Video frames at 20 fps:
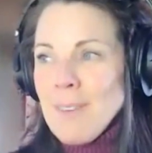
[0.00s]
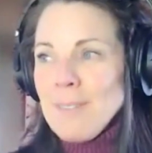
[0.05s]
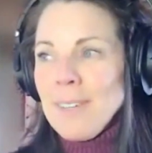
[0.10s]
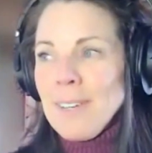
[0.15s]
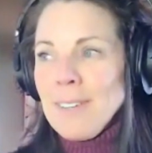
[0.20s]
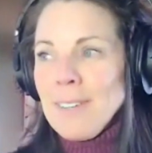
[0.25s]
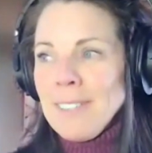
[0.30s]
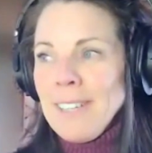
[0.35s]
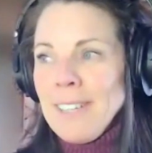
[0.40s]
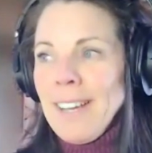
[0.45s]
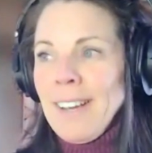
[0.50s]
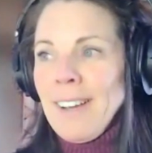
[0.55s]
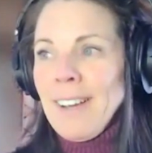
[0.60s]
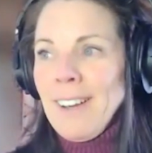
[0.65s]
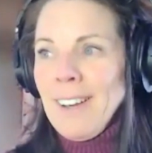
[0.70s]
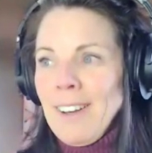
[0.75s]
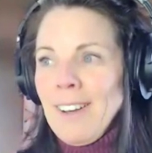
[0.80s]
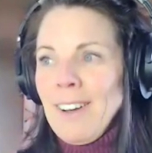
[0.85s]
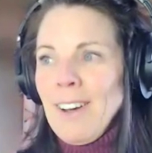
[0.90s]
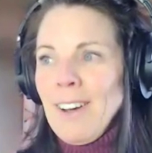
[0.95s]
And I was like,
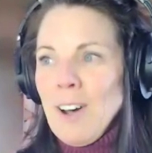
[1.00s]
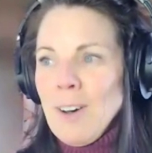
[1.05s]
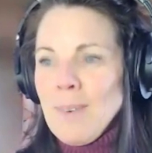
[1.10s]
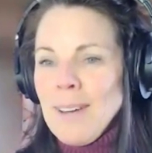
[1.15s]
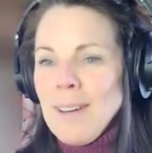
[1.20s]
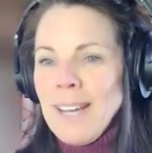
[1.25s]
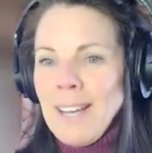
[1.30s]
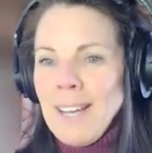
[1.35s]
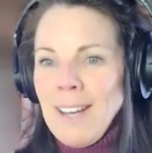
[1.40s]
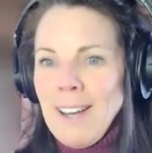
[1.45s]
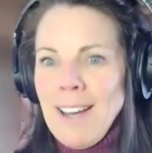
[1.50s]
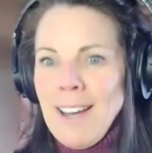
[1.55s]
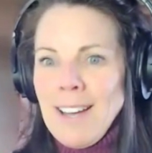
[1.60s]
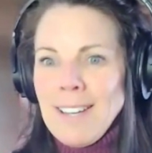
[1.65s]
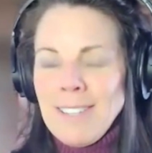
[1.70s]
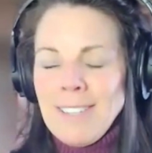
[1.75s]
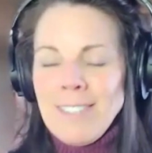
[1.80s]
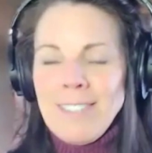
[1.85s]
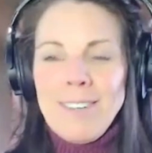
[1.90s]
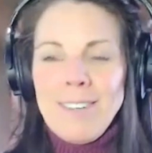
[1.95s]
oh my
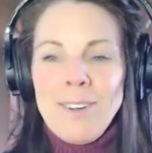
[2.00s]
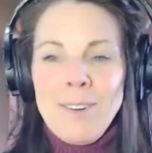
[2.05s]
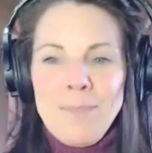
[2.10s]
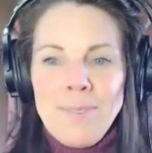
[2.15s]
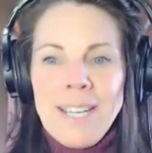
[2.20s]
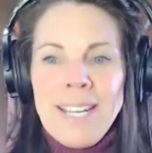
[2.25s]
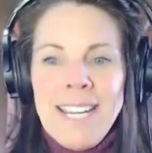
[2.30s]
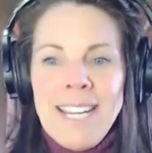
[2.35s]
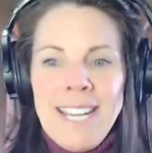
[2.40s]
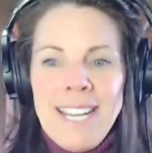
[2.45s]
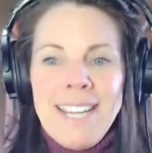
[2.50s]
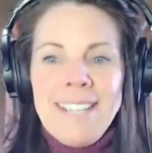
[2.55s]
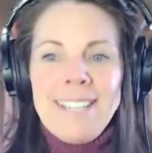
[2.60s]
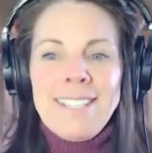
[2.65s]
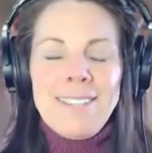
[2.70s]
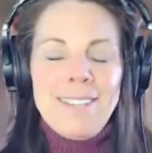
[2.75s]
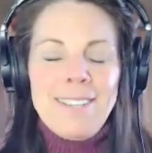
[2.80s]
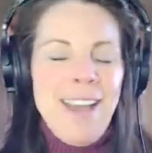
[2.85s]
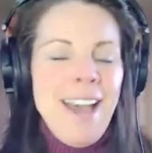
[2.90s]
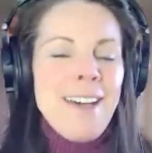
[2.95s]
gosh, we need
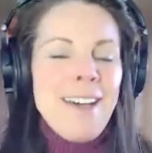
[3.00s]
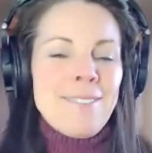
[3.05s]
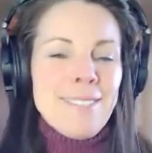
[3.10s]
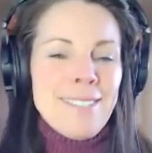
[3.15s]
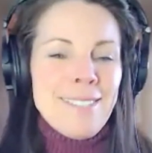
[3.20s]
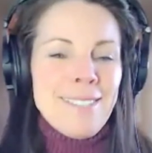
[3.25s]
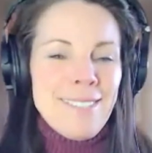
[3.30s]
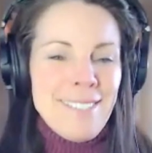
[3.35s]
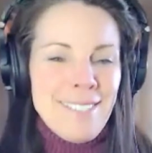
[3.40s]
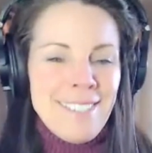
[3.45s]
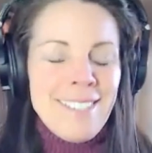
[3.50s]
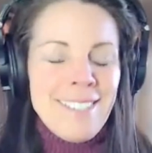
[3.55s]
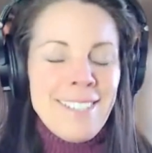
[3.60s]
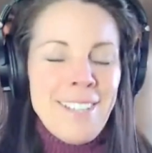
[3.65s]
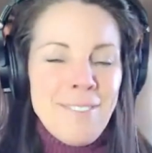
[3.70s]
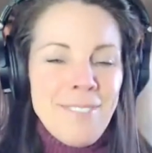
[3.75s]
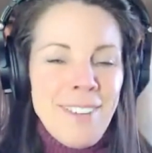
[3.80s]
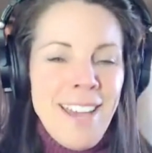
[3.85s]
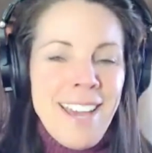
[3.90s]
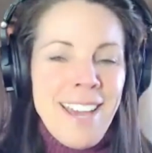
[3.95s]
to have
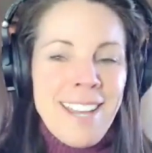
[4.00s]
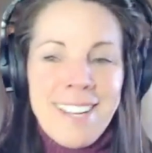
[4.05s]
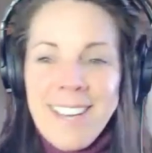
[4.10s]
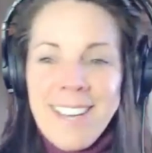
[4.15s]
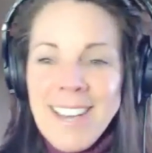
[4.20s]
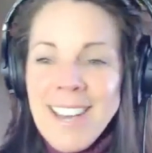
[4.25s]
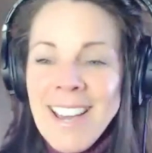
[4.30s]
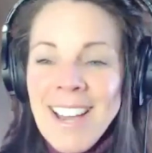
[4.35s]
Staffan